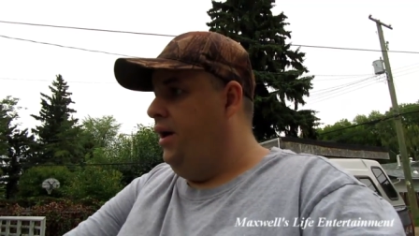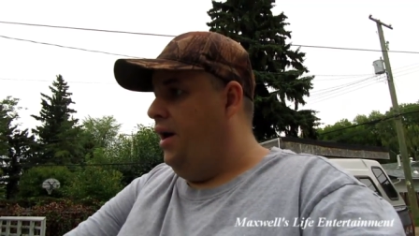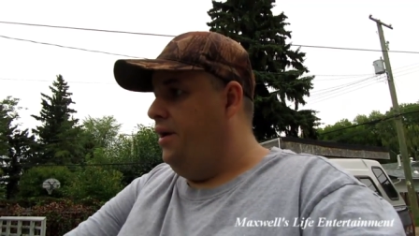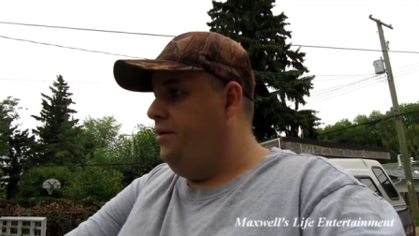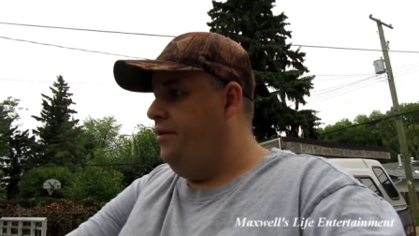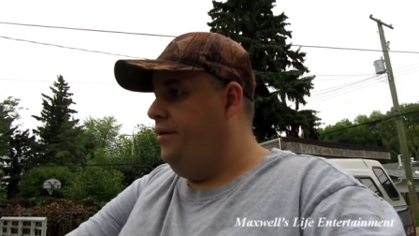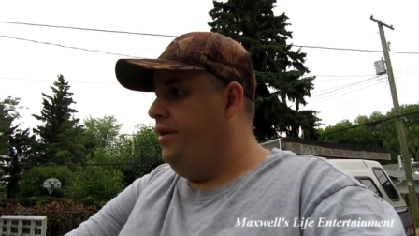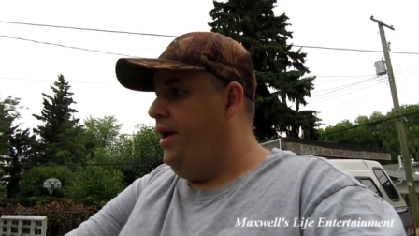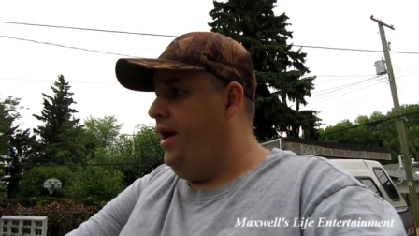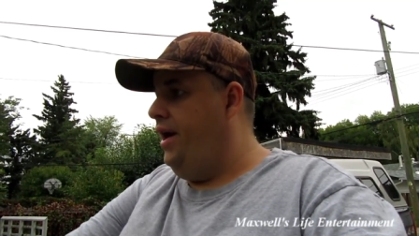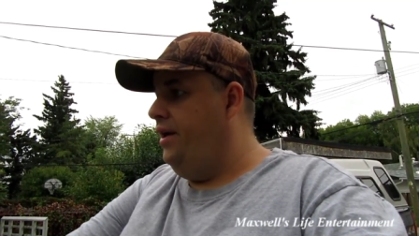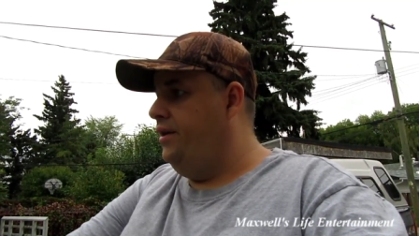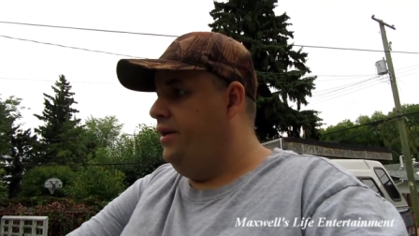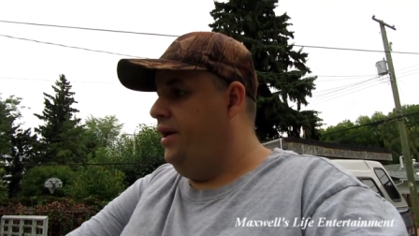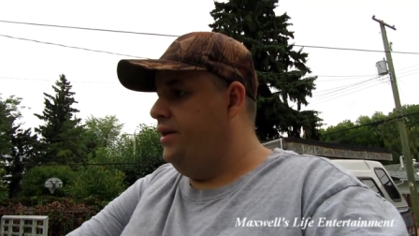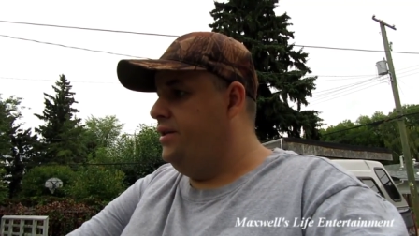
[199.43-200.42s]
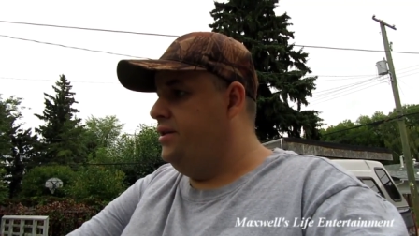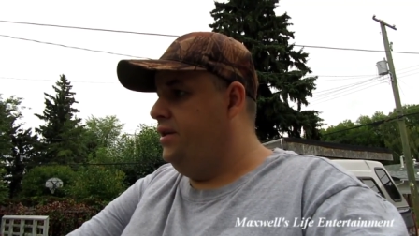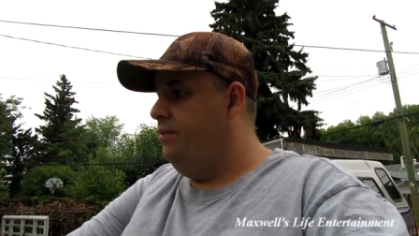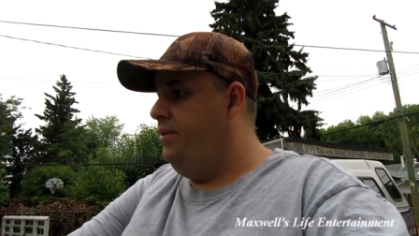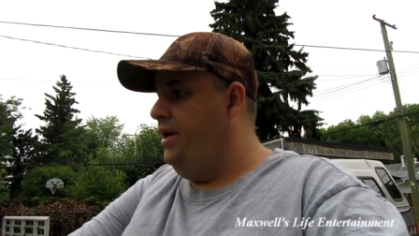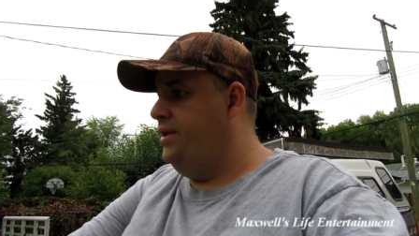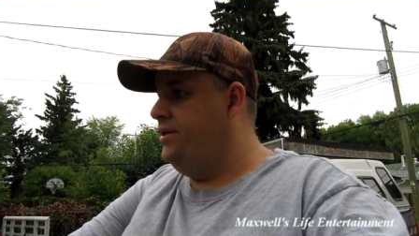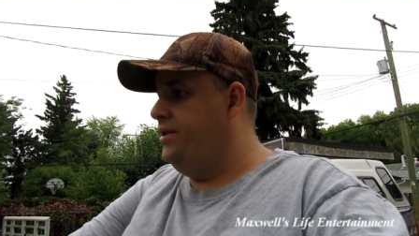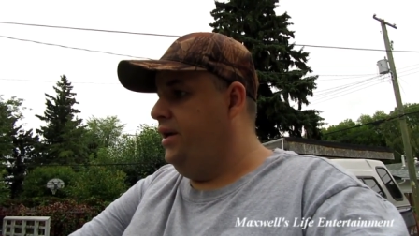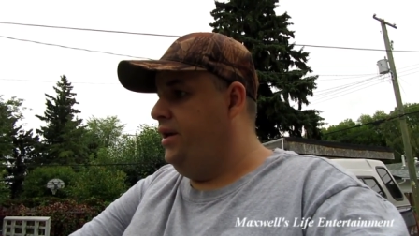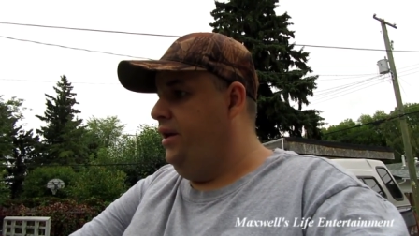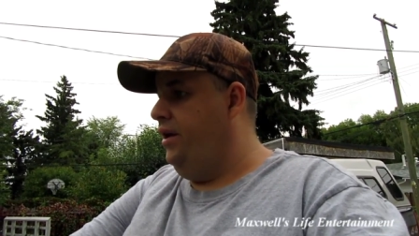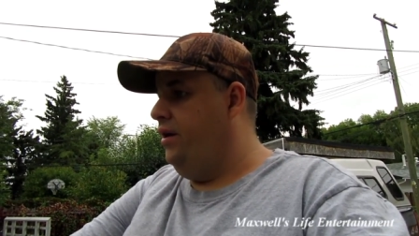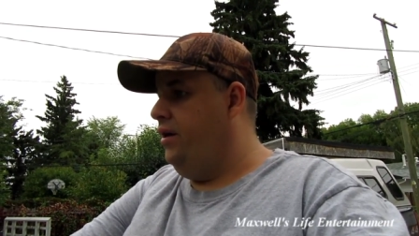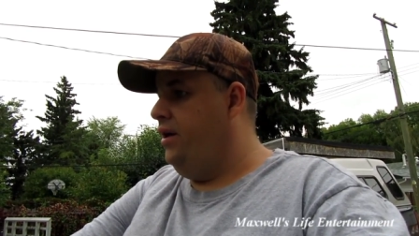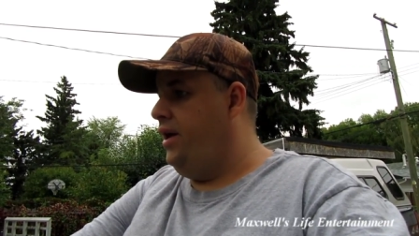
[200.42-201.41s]
Other than that, that's uh,
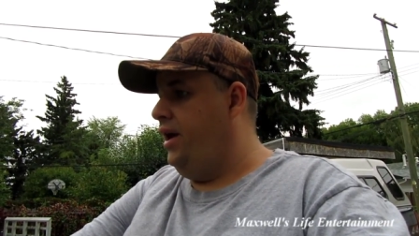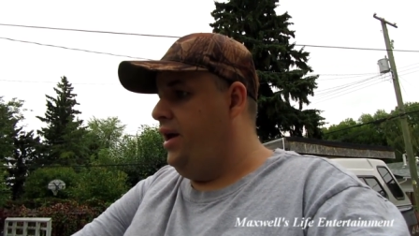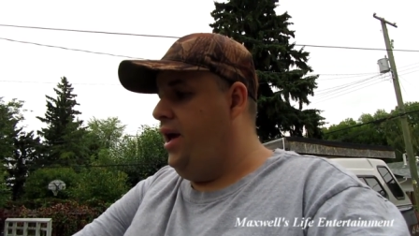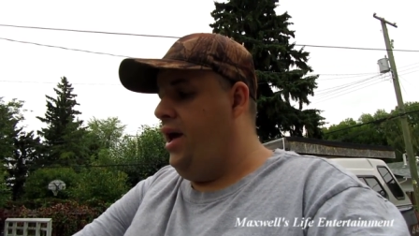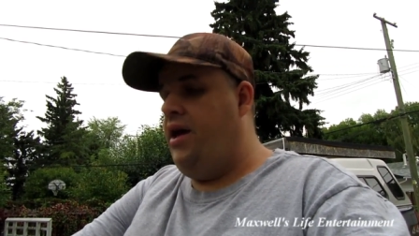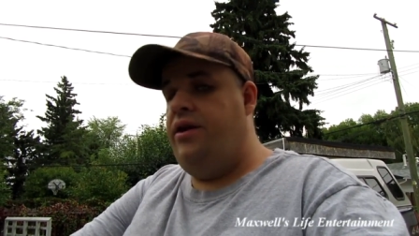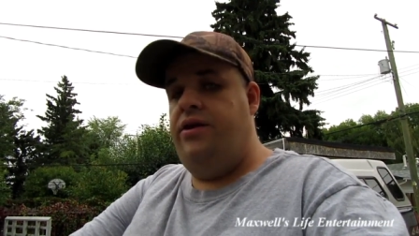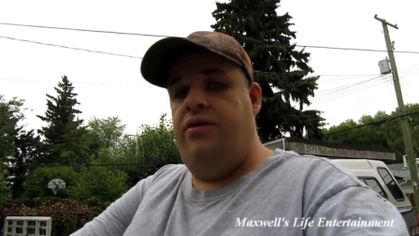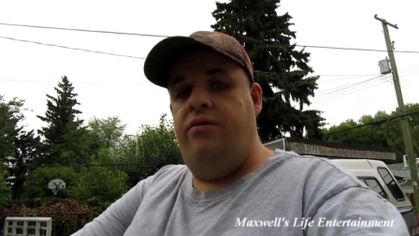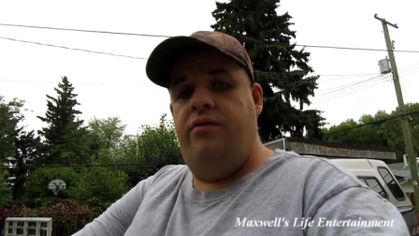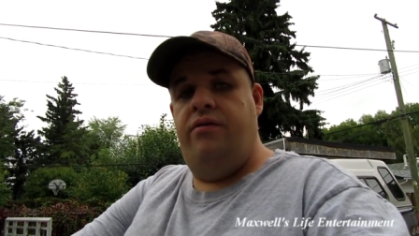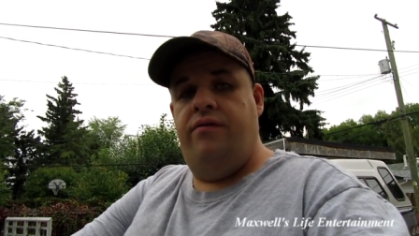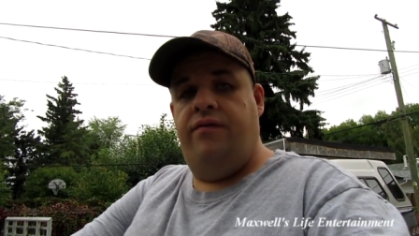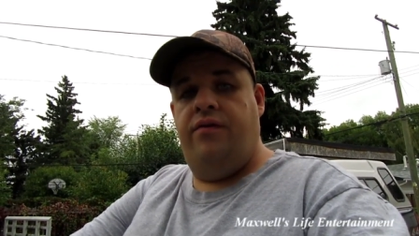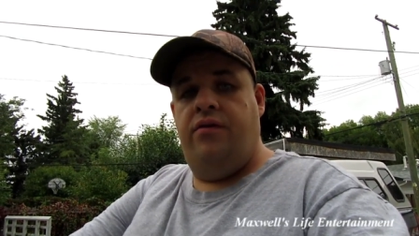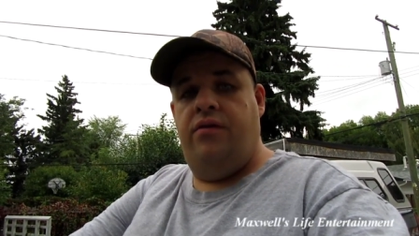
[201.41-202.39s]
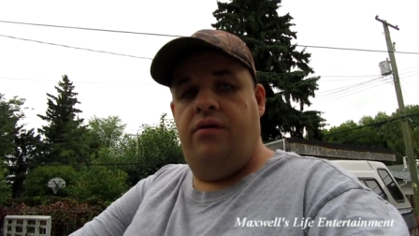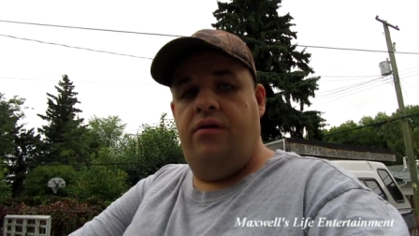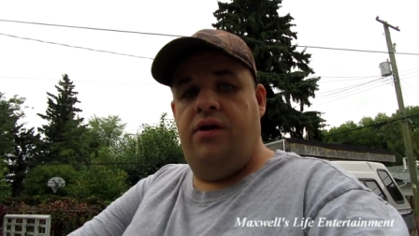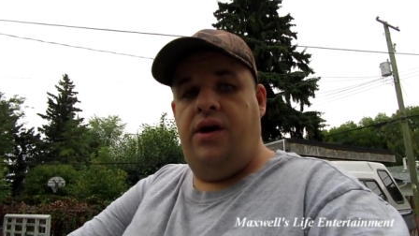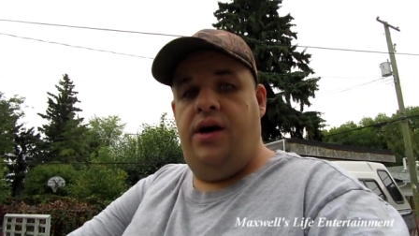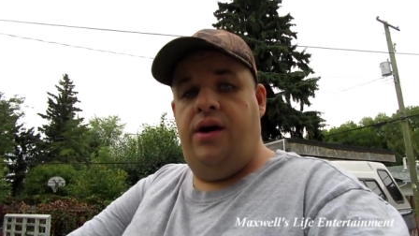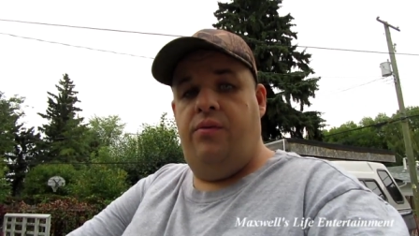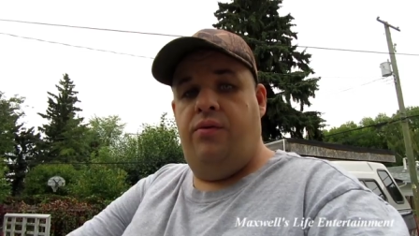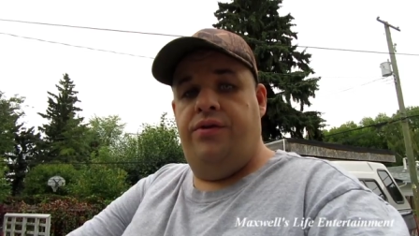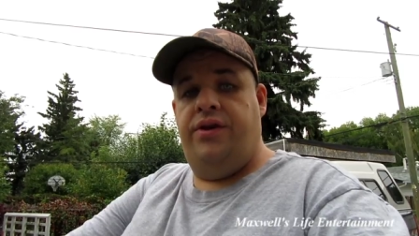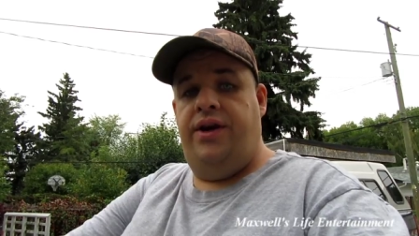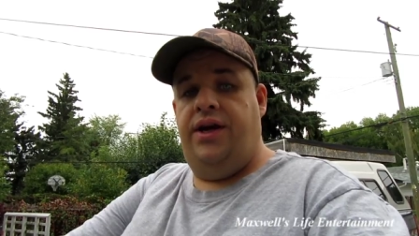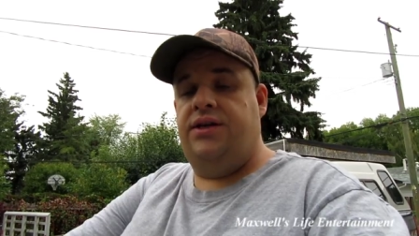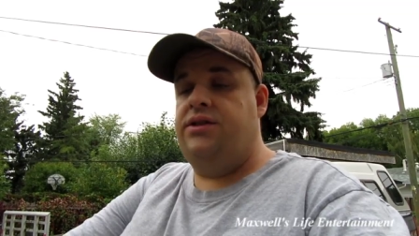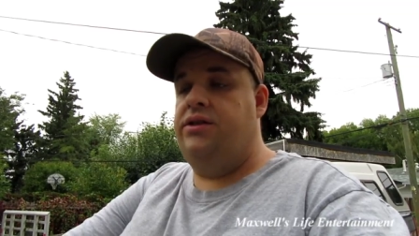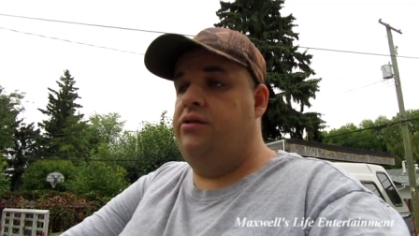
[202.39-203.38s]
basically all I can do for, uh, well, the
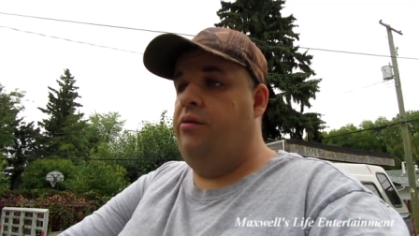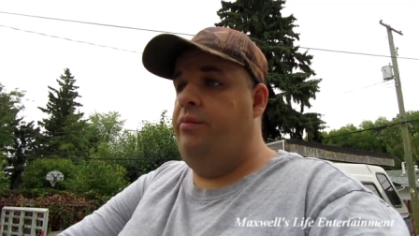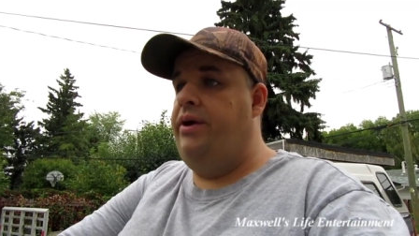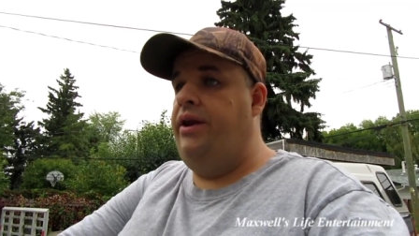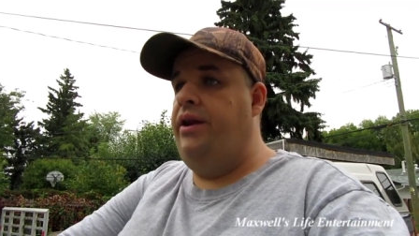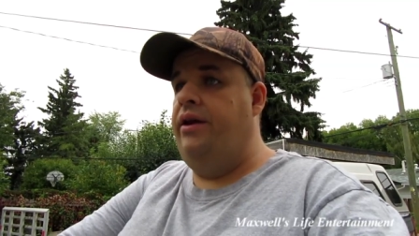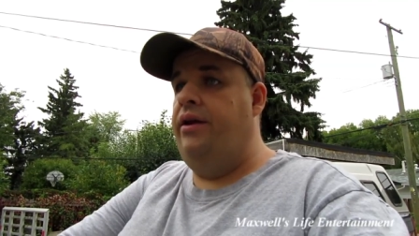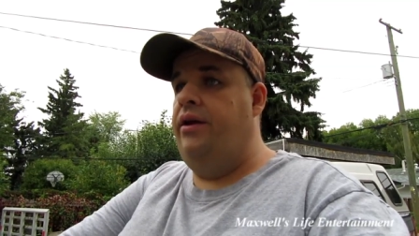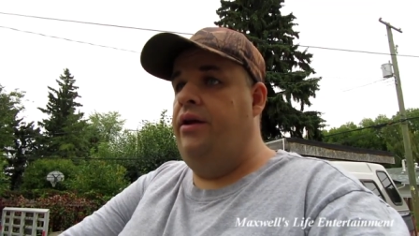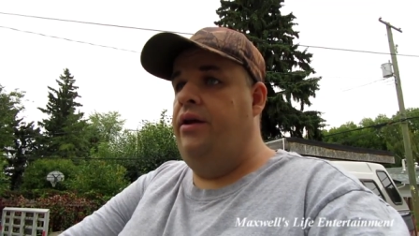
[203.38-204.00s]
next little bit.